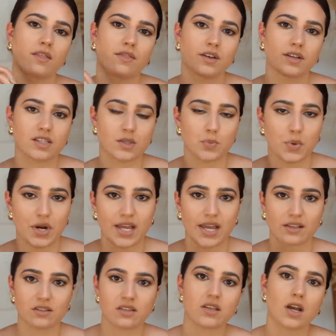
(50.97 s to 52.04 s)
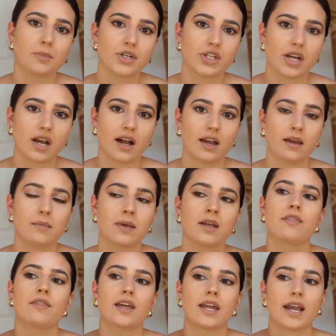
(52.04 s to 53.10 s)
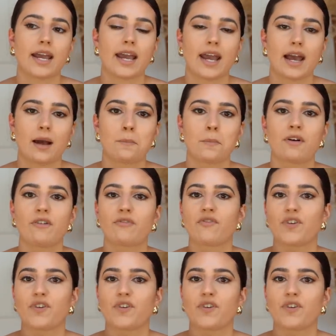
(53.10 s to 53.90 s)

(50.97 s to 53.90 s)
the spring and summertime than I am